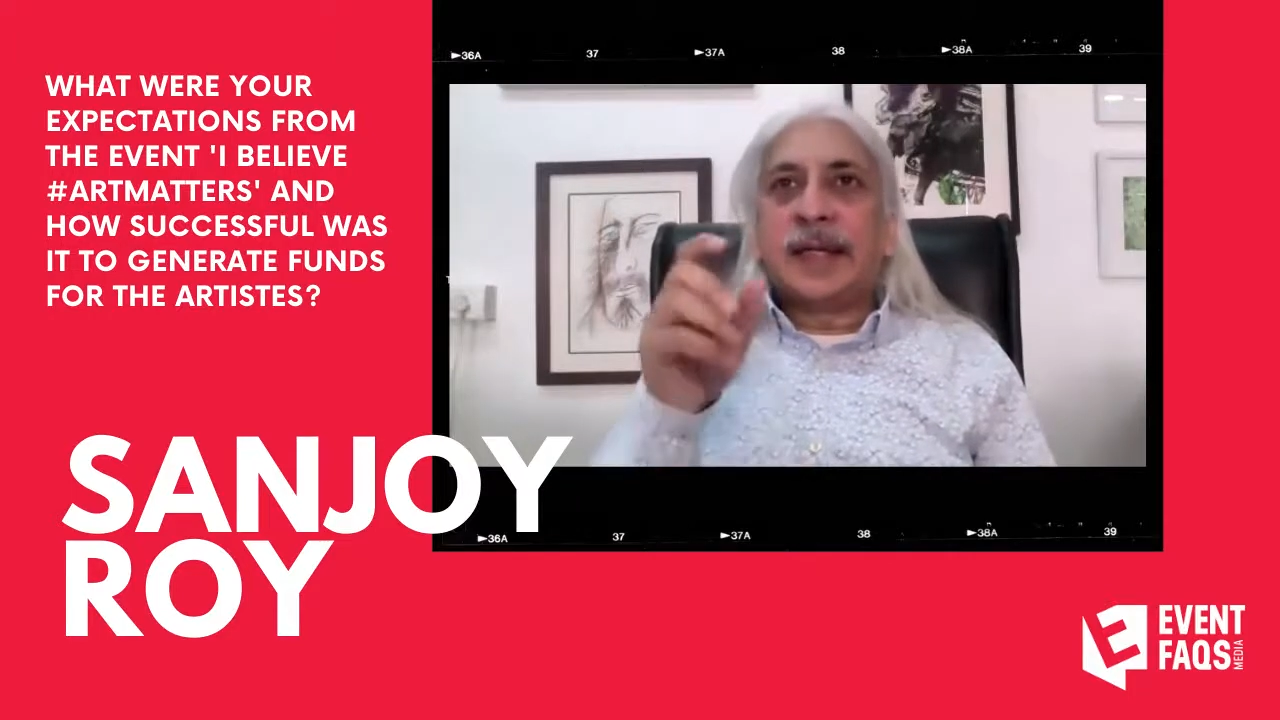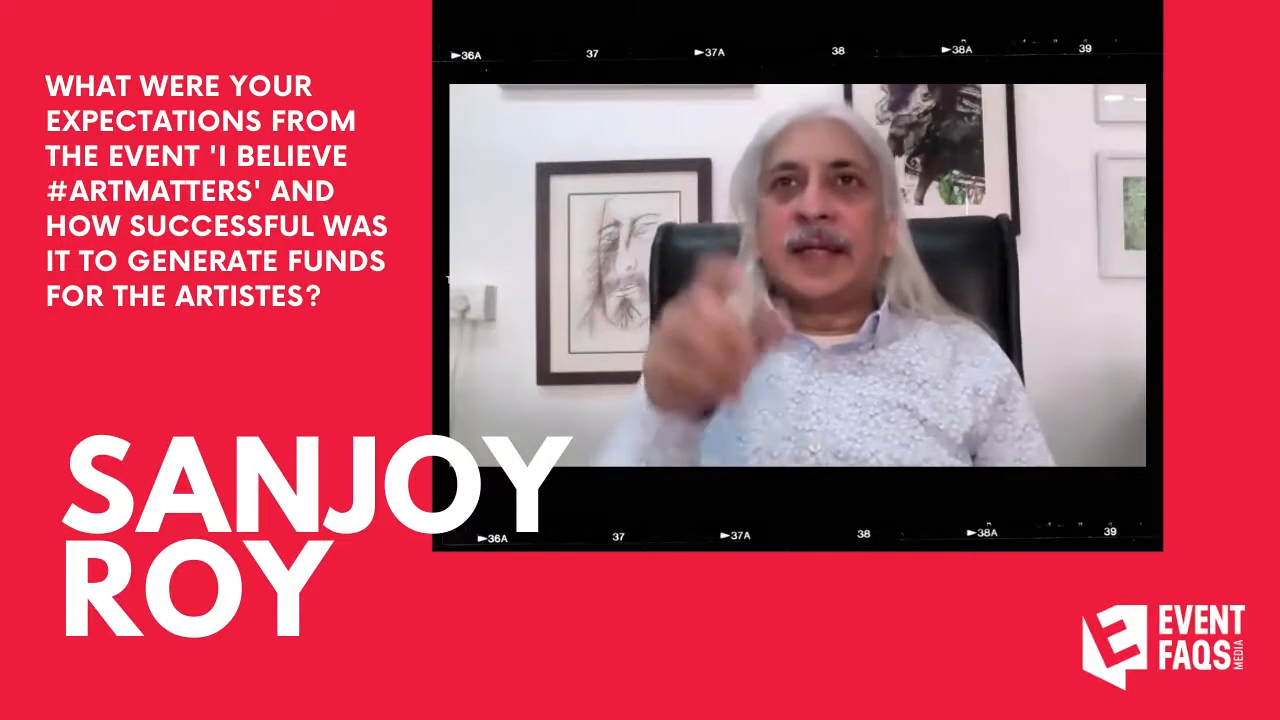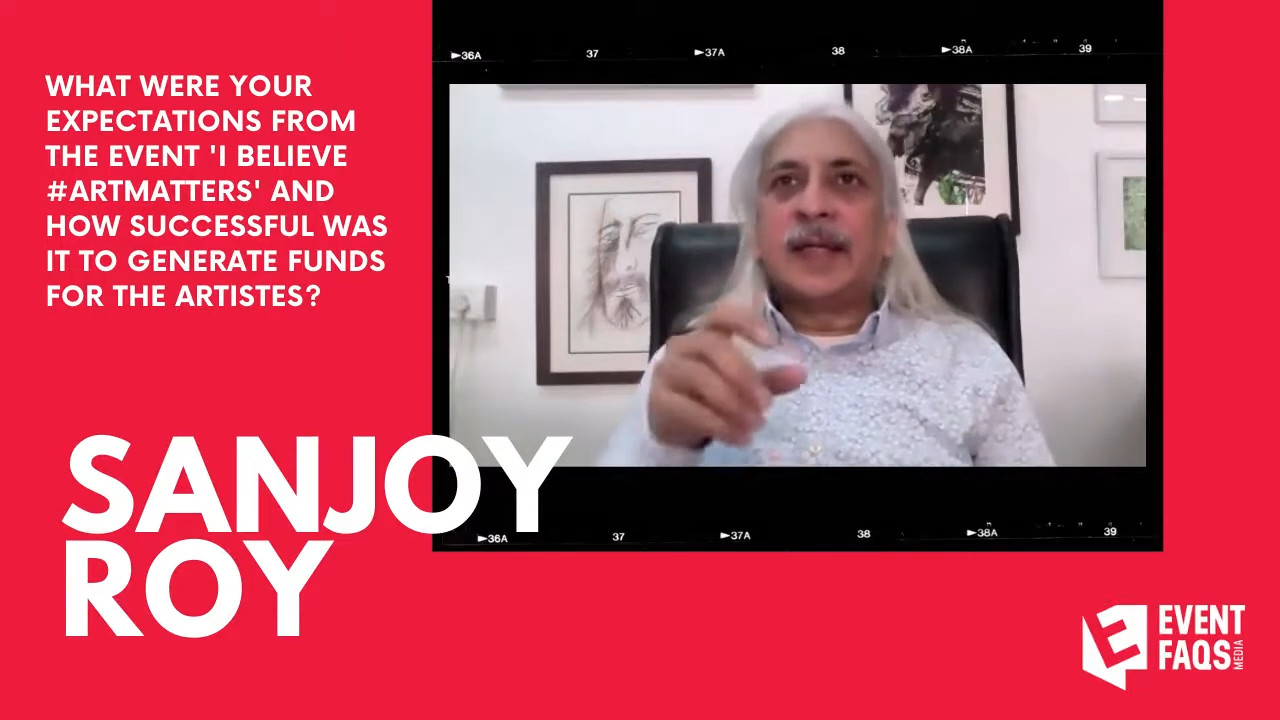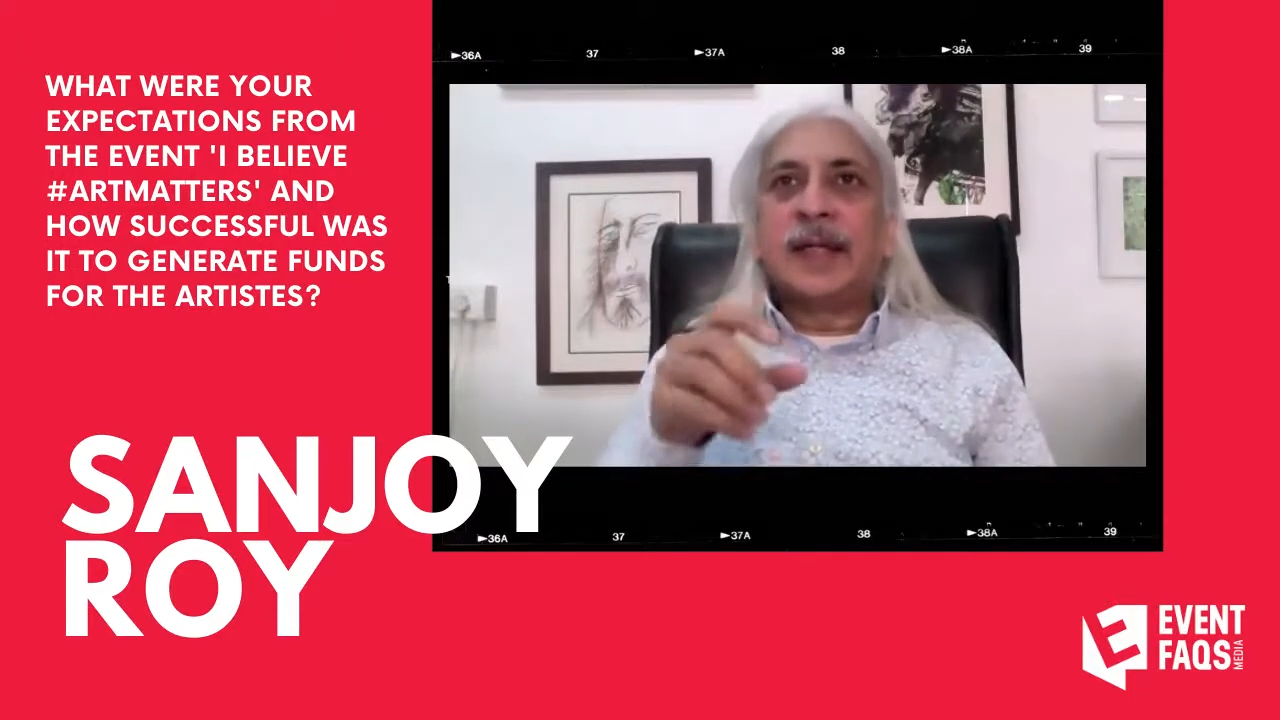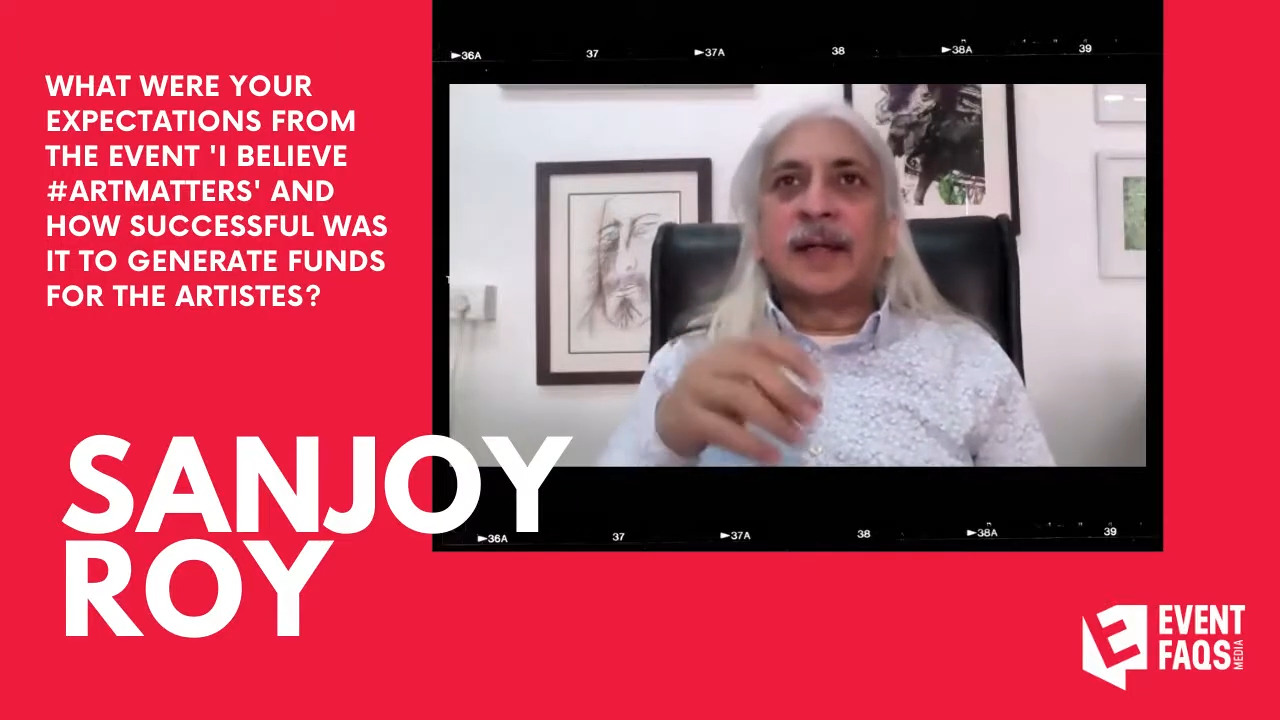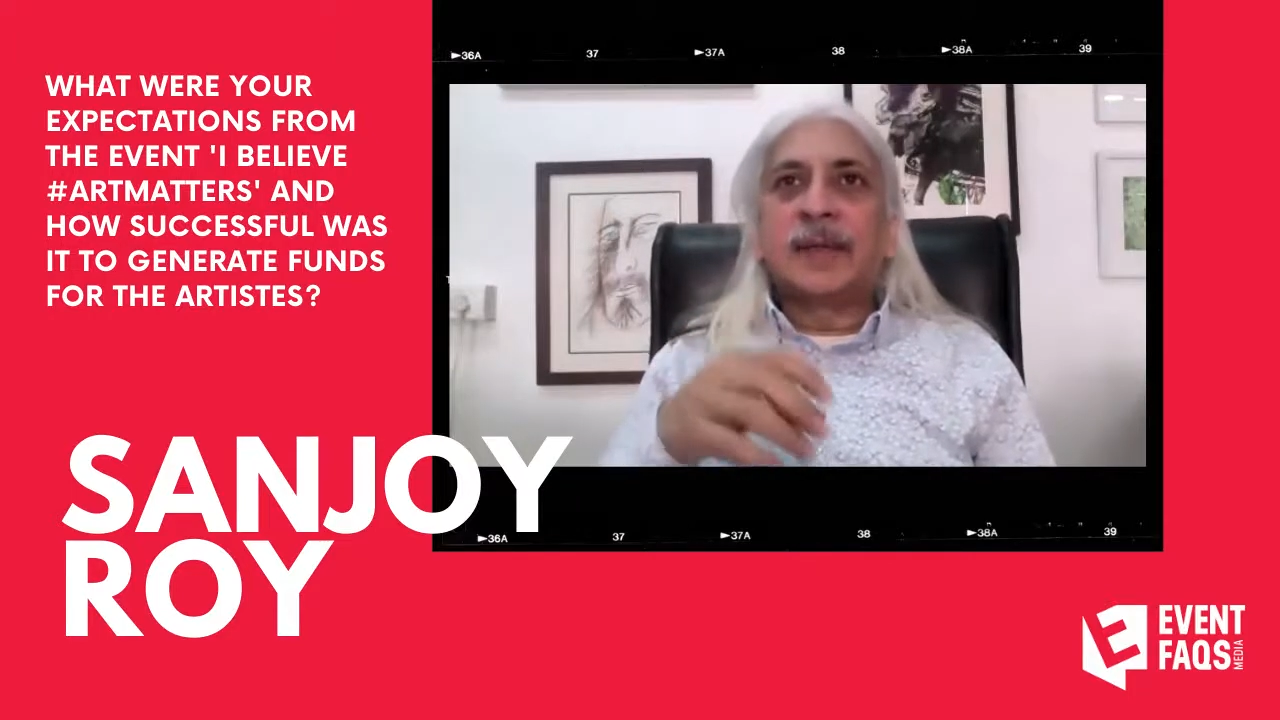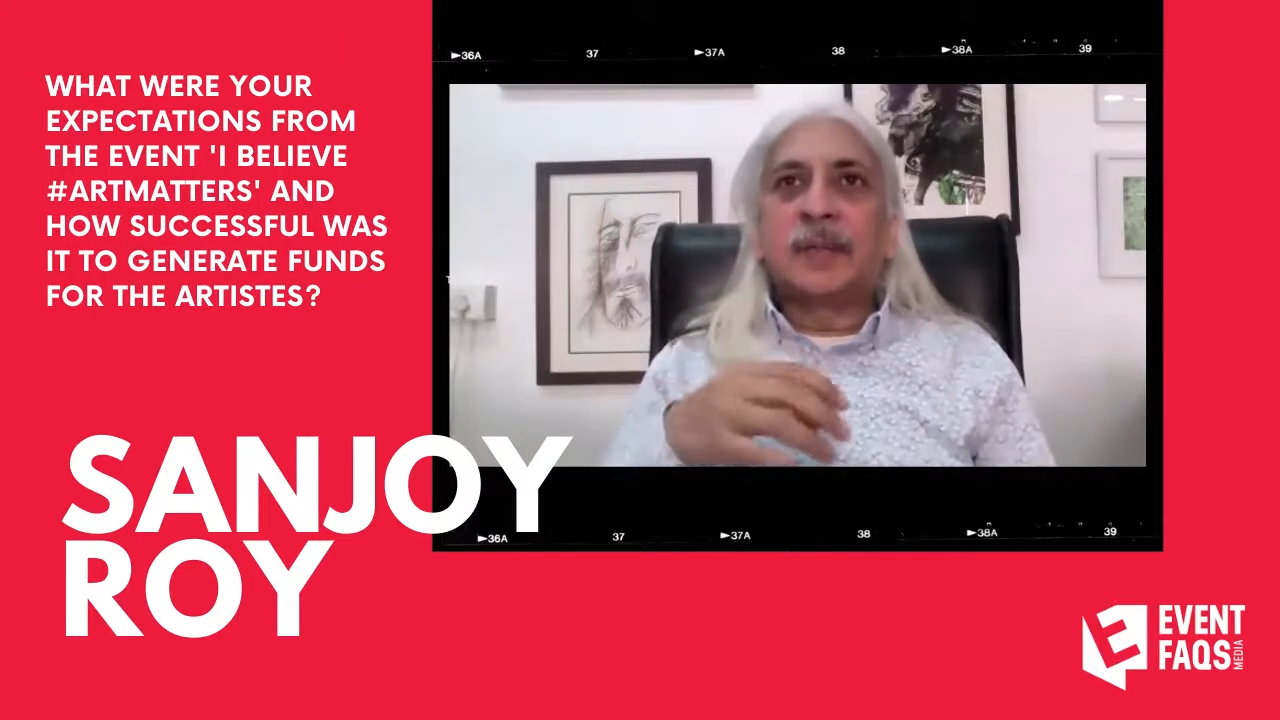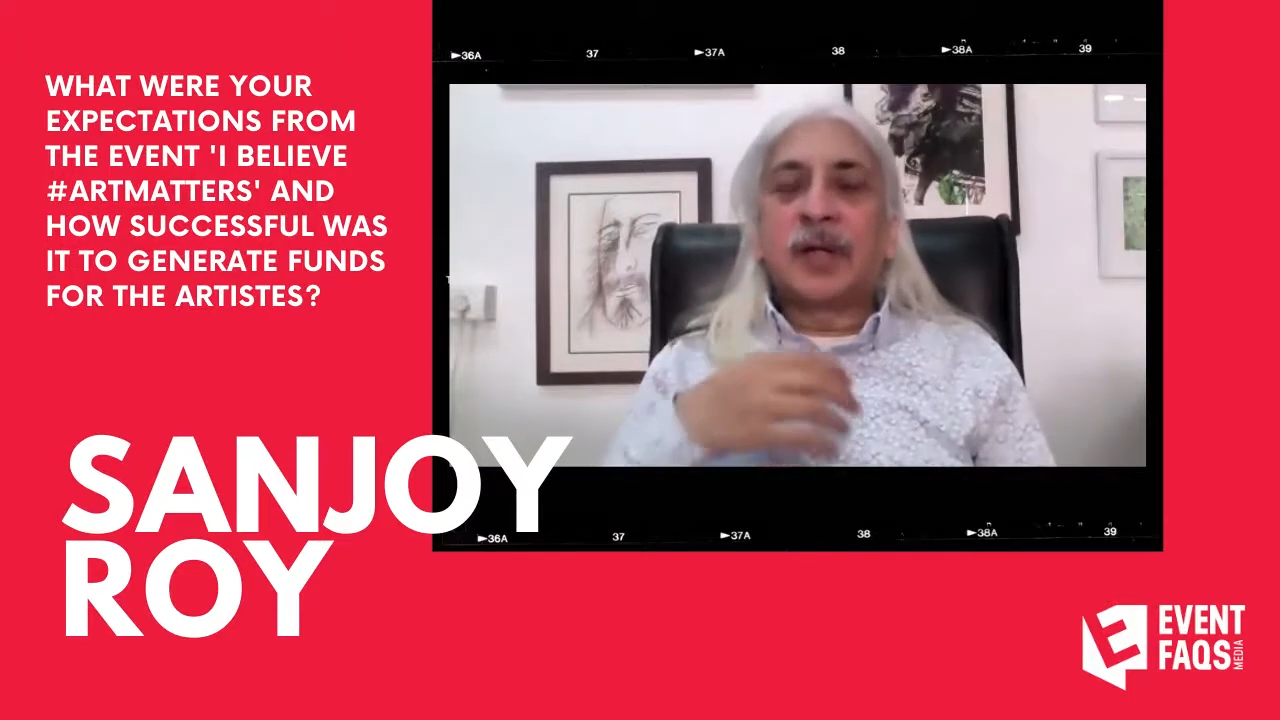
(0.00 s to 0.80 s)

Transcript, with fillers: india